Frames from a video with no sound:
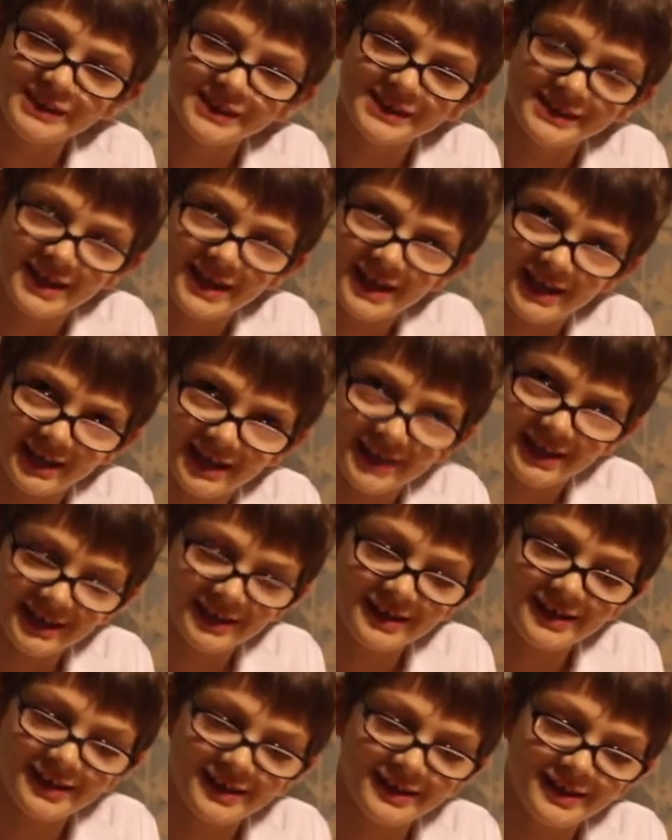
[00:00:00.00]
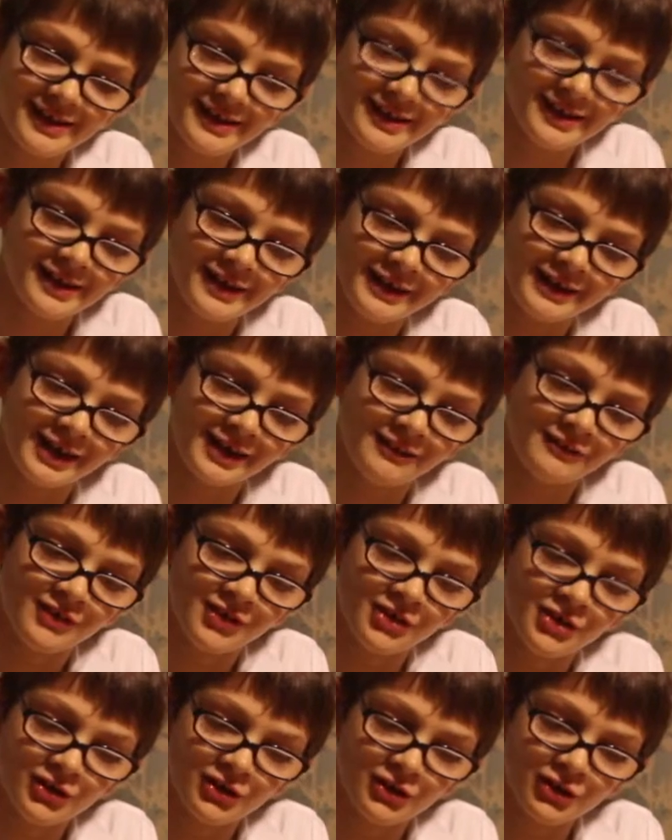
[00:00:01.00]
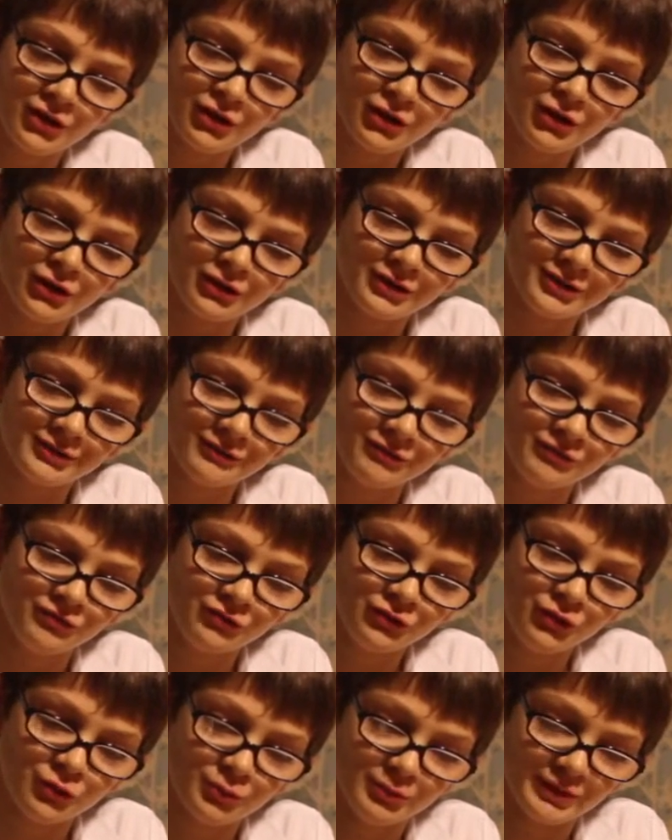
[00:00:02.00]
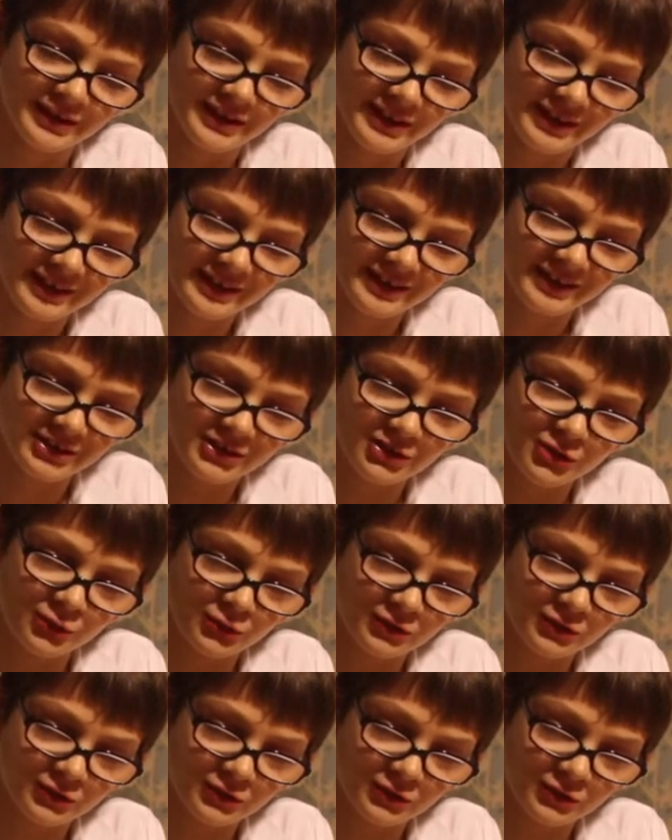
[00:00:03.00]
here, and I've heard rumours that's